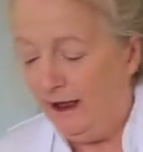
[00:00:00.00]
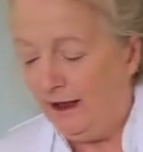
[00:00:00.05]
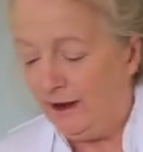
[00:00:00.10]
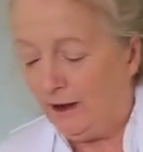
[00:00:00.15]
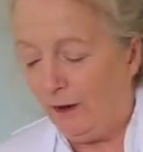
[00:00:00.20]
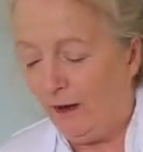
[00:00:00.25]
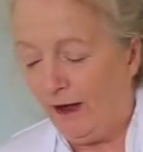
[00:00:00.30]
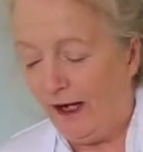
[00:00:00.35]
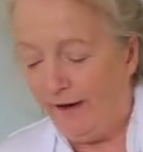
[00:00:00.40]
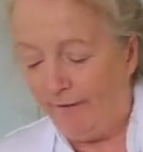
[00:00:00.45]

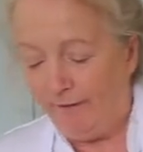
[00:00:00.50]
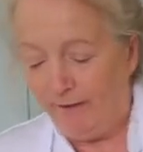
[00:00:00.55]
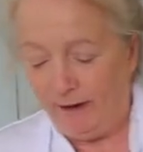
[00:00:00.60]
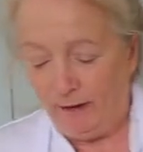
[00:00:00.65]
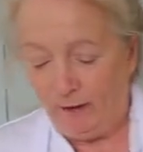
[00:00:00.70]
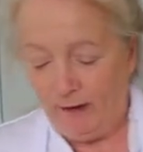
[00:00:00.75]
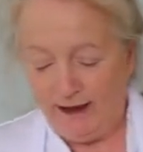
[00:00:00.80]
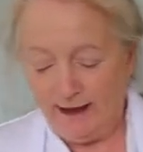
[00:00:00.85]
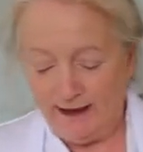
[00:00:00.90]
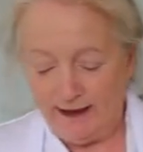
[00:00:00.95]
So I have my
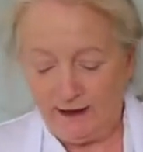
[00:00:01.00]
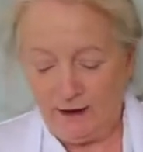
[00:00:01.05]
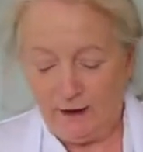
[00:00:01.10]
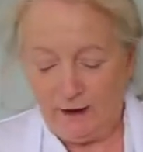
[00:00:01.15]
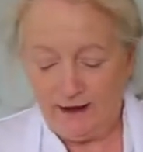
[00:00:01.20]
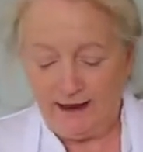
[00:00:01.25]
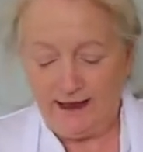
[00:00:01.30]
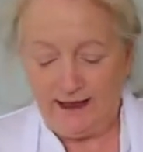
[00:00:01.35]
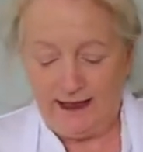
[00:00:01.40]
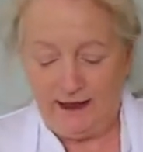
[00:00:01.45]
white
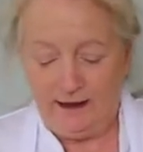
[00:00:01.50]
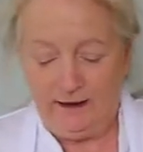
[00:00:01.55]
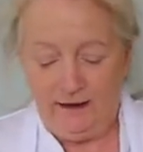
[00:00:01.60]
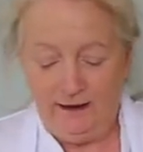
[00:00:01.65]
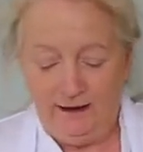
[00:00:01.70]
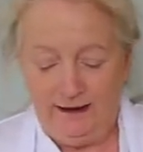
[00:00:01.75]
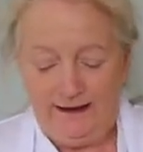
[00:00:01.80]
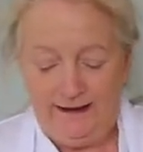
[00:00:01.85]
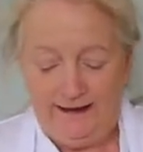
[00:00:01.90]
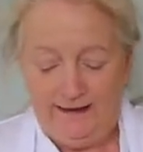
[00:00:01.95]
sauce here,
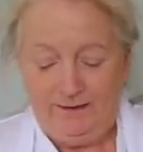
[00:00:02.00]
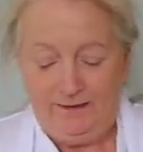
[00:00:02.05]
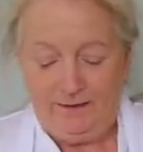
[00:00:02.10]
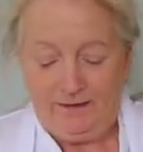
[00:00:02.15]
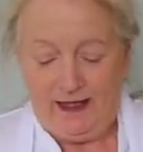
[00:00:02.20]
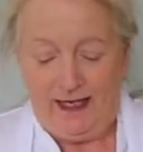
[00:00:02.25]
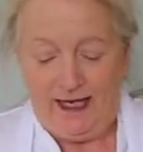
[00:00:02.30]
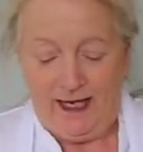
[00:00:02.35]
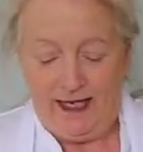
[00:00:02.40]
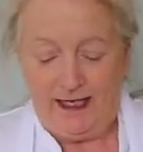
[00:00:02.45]

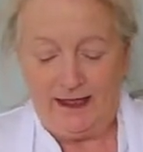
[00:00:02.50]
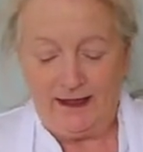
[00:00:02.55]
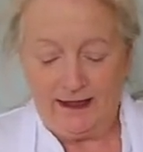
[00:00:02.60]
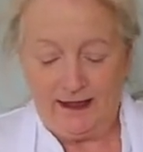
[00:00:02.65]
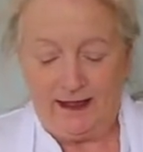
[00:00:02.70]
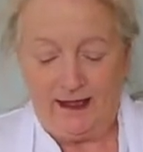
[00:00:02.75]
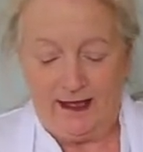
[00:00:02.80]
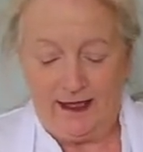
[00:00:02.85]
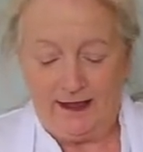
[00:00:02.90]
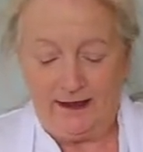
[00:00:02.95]
and
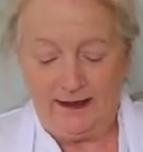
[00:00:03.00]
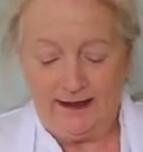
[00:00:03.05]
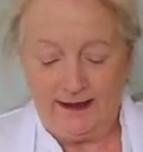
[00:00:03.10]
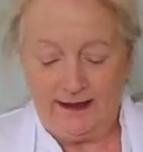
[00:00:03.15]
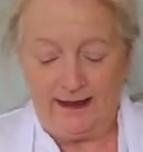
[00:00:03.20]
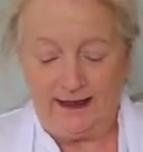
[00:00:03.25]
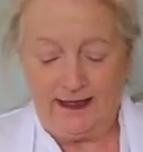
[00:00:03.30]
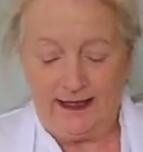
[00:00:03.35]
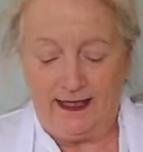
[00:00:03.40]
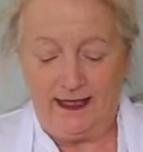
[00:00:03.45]

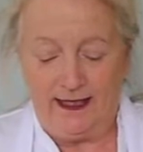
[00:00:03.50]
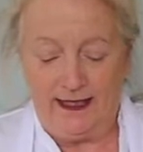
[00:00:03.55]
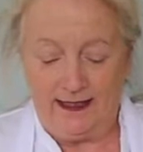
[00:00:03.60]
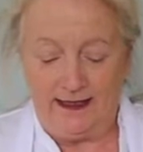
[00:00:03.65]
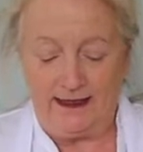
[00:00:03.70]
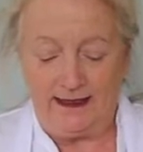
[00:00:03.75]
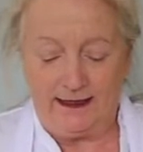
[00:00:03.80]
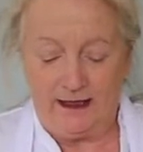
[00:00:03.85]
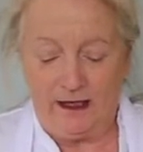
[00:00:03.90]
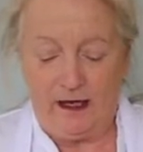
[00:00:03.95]
it's
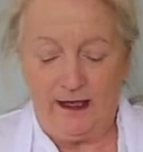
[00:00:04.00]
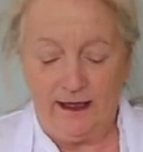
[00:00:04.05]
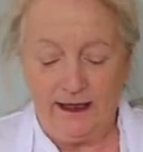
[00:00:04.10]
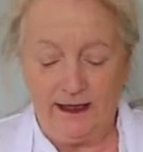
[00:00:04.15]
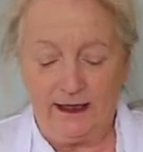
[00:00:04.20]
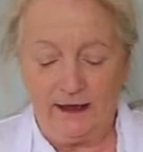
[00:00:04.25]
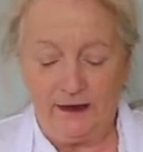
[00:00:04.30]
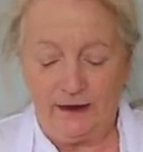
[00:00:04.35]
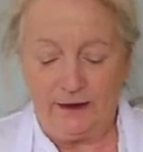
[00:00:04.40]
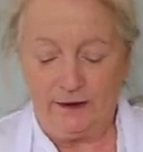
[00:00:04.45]

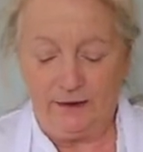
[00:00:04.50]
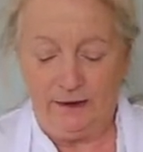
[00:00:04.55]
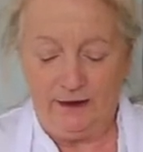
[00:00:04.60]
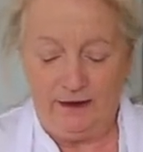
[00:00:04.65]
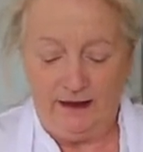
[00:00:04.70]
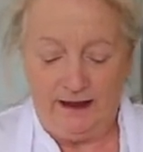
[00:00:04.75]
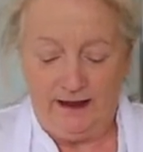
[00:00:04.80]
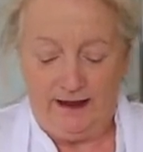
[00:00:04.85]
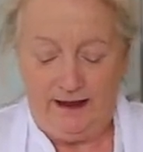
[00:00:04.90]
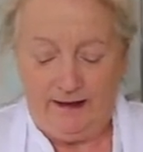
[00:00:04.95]
starting to,
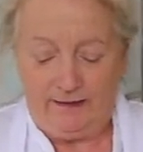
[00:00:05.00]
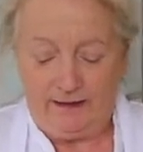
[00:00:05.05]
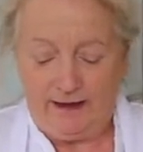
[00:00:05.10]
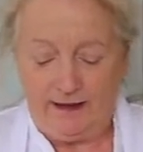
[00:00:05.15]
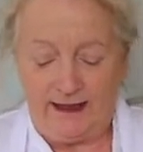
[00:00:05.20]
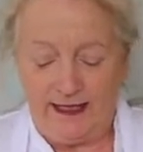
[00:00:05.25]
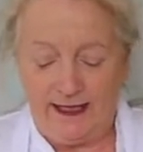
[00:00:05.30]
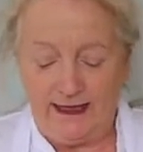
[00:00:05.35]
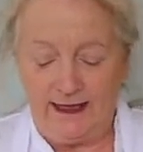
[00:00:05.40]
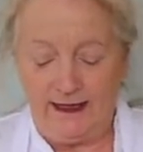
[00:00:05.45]

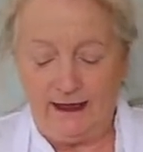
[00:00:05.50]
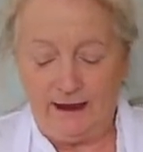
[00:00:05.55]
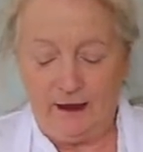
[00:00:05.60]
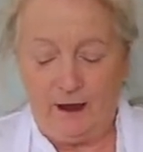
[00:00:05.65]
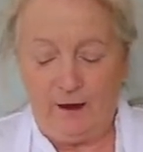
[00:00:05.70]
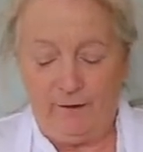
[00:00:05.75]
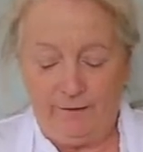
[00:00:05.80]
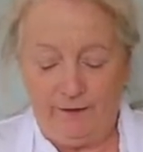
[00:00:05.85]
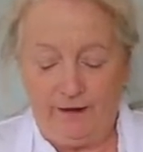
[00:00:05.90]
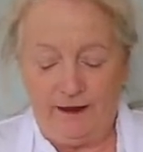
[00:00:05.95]
but I didn't
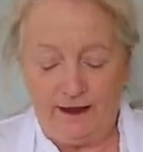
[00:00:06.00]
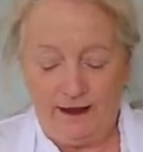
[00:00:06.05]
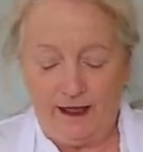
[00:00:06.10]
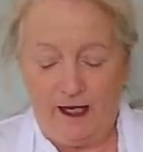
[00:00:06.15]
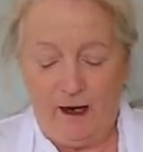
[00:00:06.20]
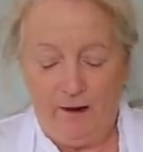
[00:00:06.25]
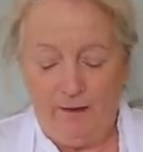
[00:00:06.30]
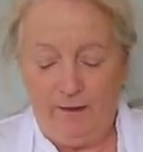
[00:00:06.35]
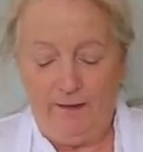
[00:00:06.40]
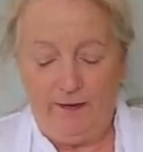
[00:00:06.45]
cover the
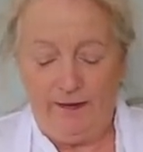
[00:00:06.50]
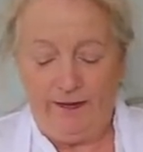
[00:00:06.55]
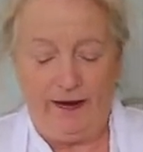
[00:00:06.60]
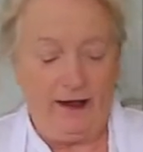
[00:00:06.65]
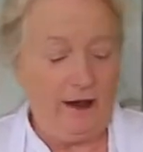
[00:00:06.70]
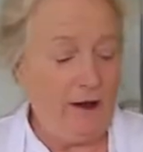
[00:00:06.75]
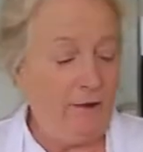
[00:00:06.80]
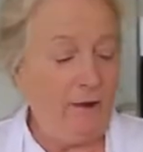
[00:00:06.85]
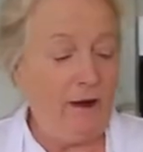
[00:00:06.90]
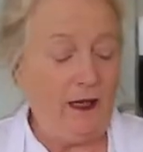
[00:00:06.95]
top
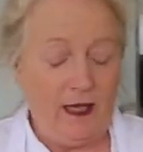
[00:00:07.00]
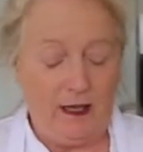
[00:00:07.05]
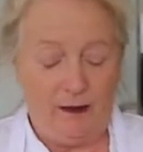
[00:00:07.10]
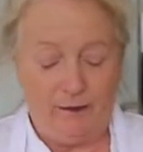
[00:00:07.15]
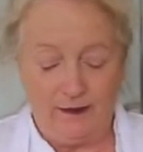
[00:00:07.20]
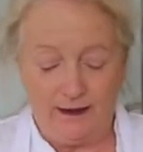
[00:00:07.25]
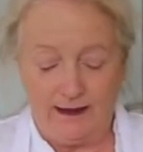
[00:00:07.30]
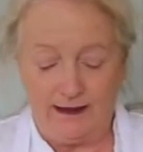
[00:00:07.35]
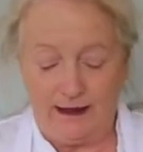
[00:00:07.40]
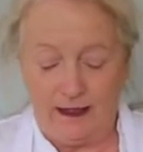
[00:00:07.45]
there while I
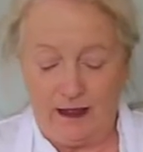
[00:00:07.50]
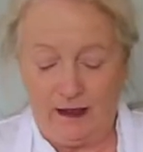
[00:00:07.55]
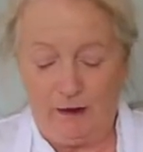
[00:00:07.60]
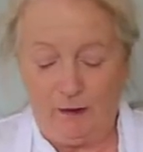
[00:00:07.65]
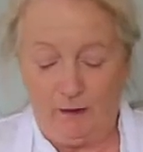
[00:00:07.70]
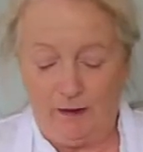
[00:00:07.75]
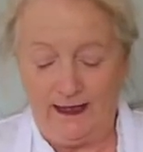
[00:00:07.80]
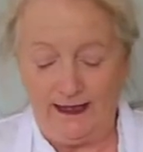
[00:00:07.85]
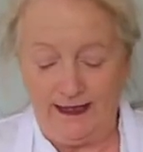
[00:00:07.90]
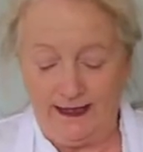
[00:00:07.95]
was
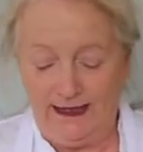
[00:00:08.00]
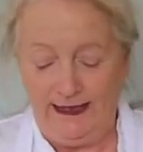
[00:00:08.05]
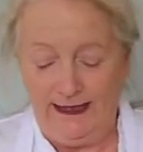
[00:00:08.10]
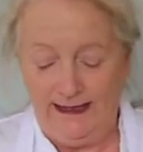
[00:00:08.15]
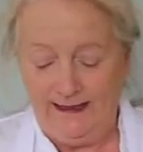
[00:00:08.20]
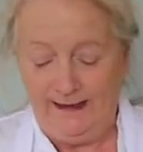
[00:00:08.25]
waiting,